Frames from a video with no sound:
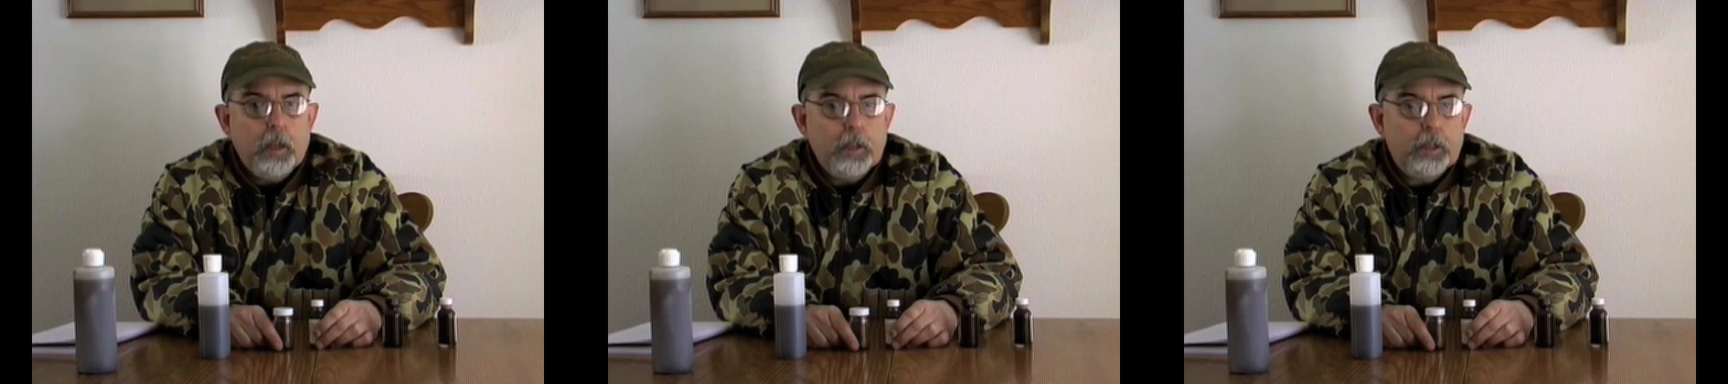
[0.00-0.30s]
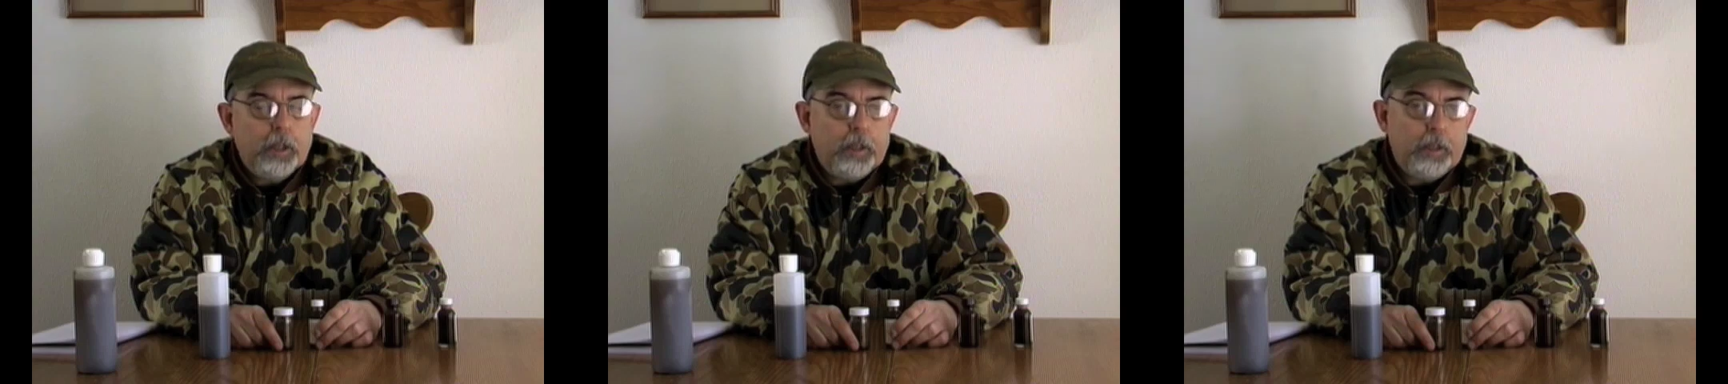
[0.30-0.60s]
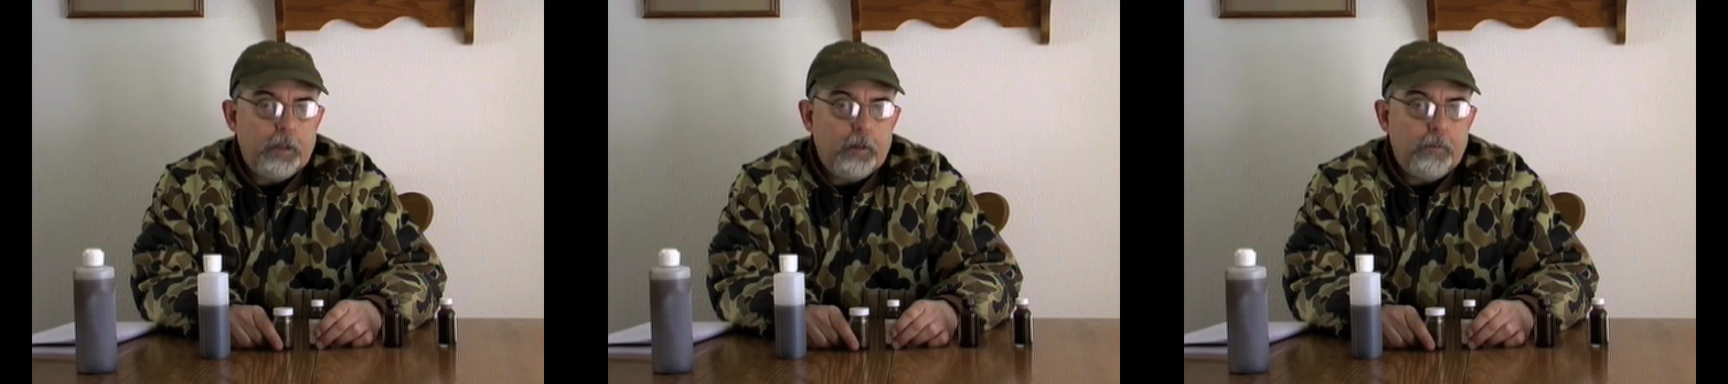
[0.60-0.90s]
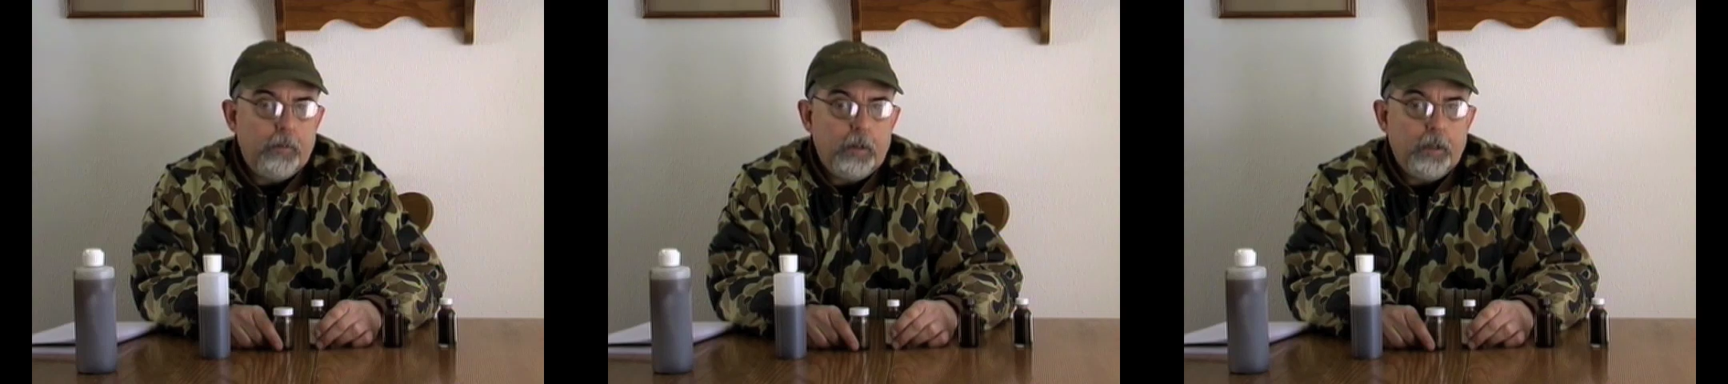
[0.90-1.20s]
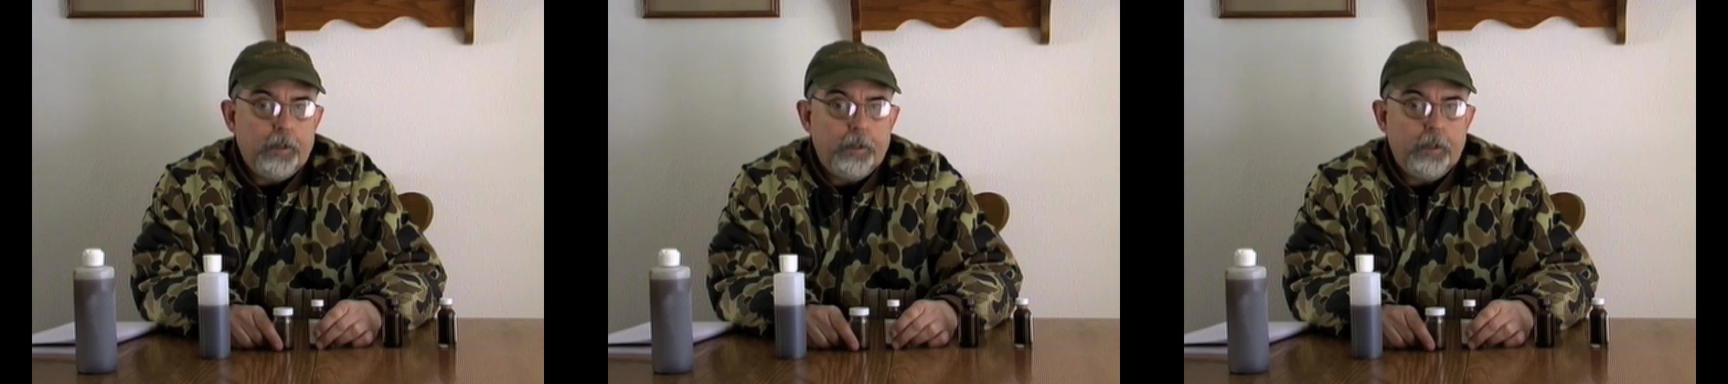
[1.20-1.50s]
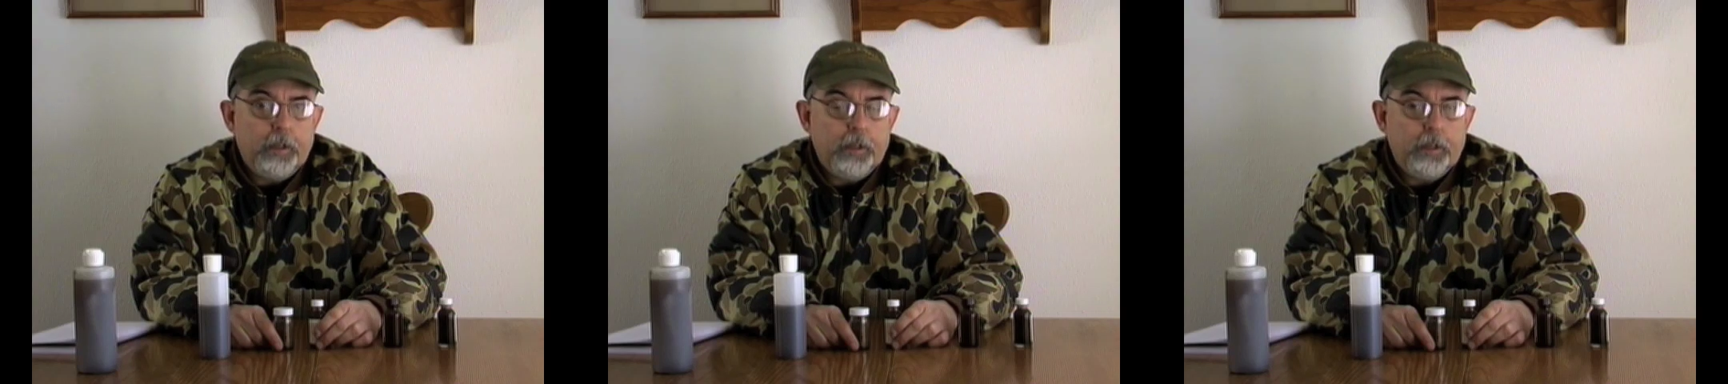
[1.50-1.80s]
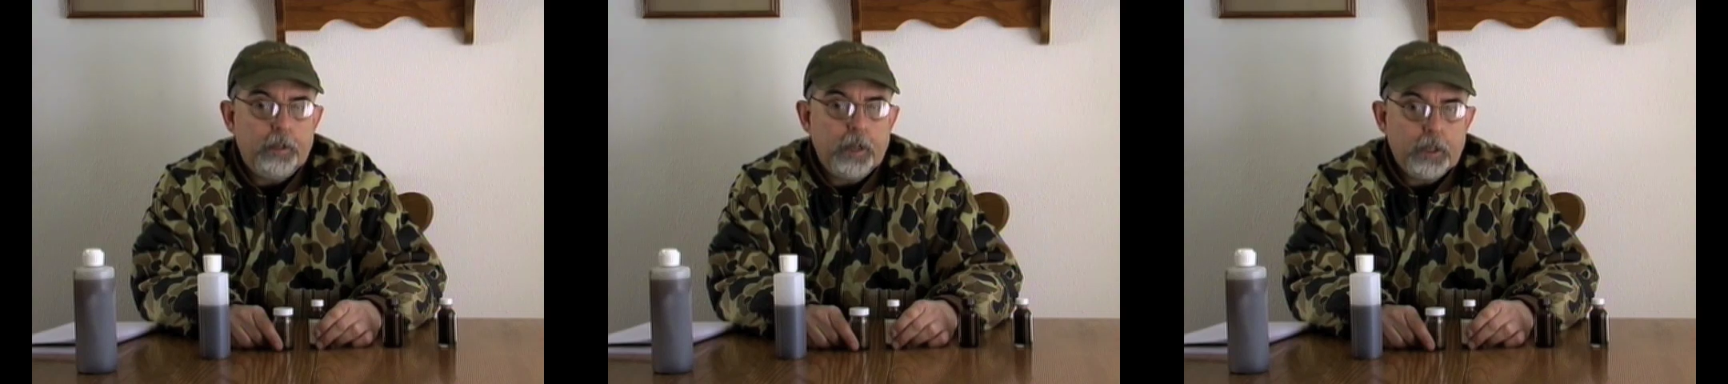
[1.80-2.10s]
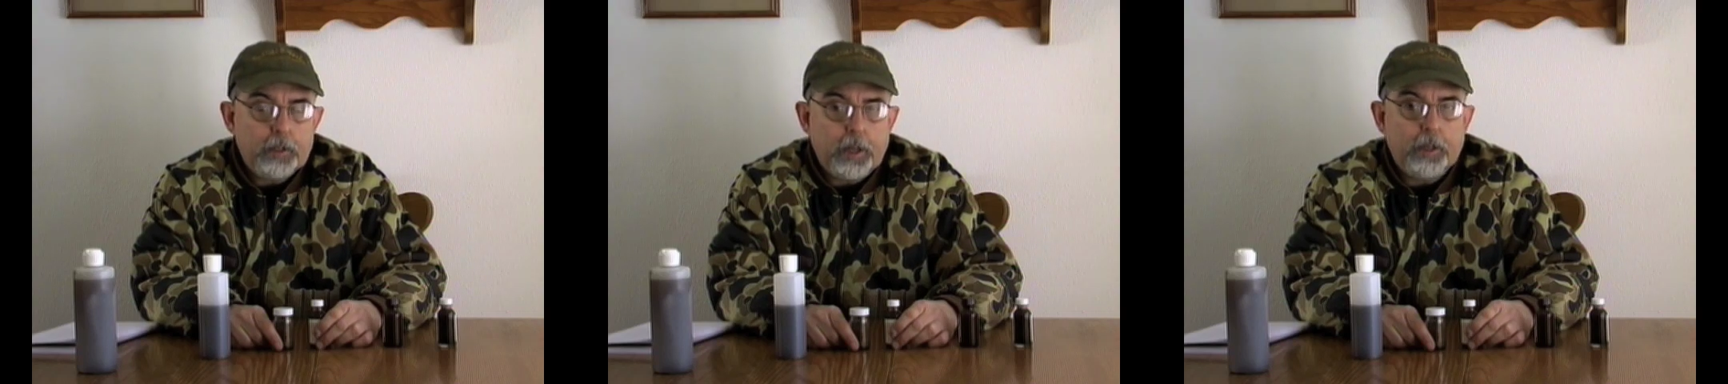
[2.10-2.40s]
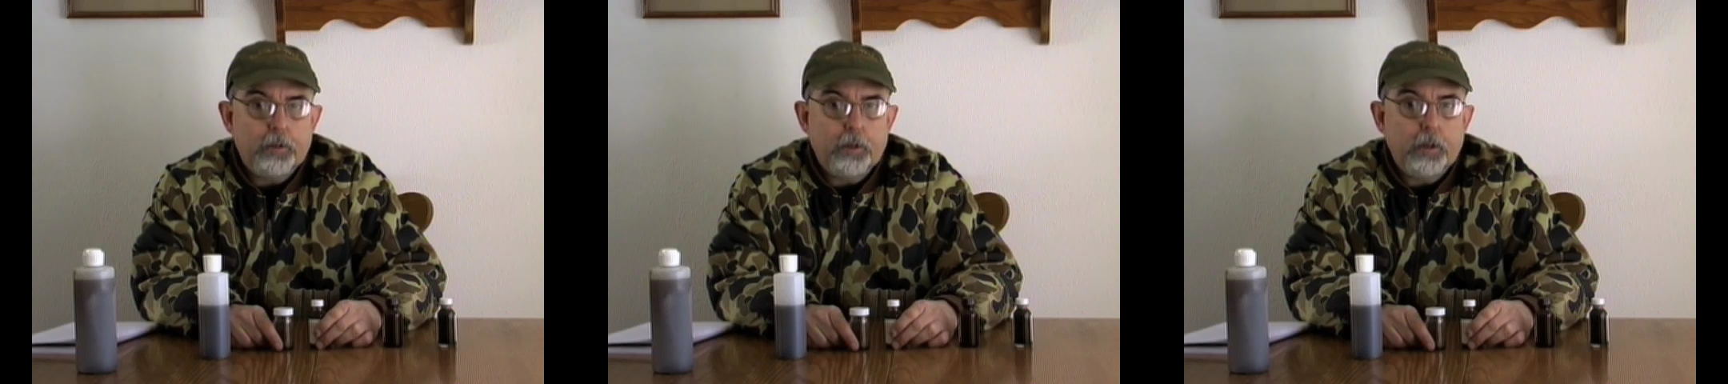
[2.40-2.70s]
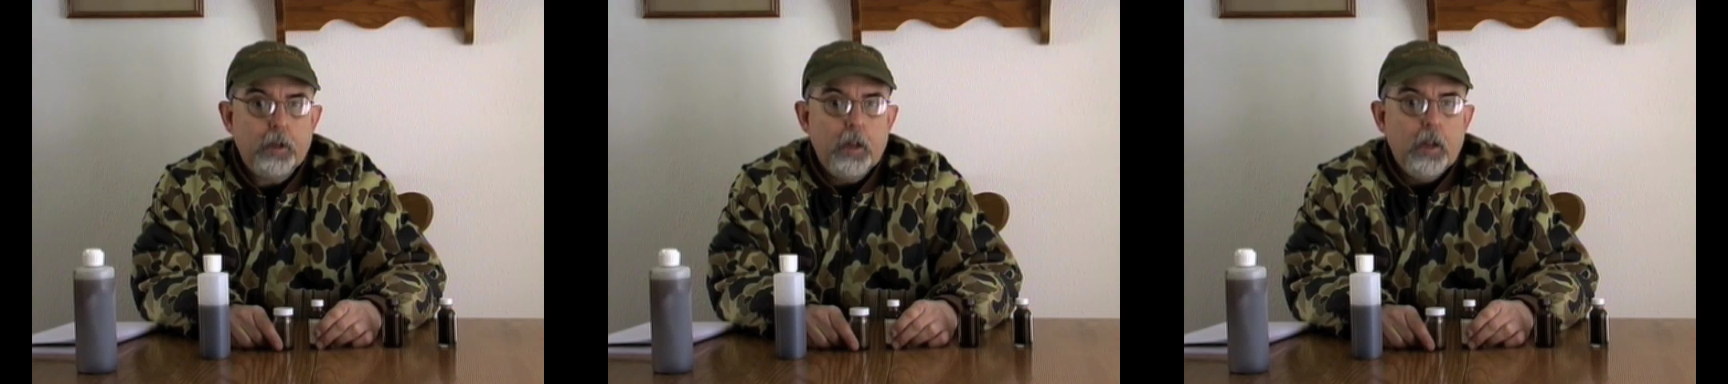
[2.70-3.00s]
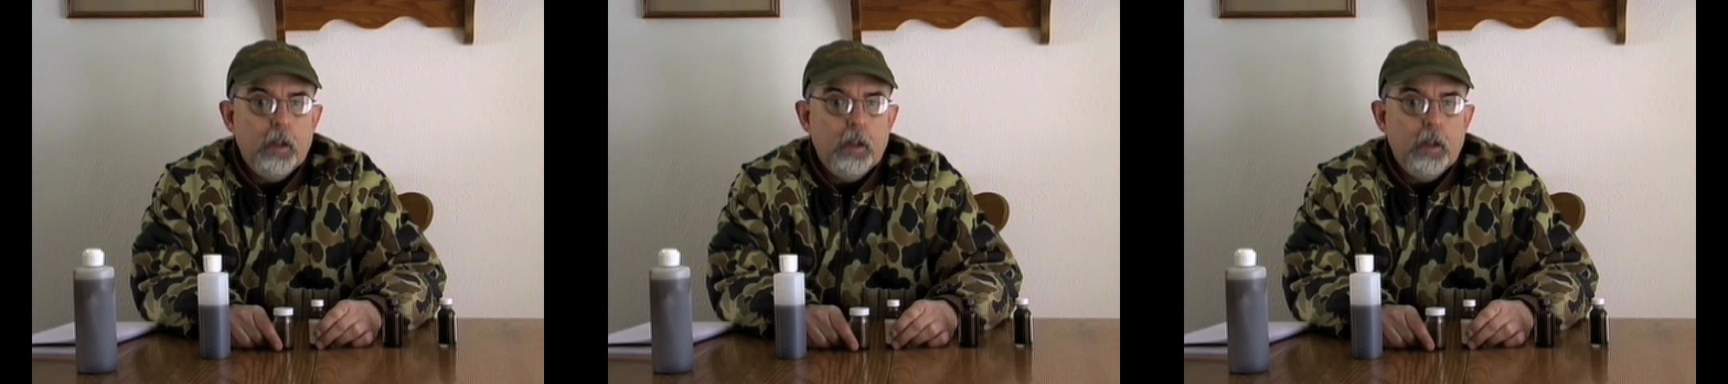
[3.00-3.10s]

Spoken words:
anything of the sex nature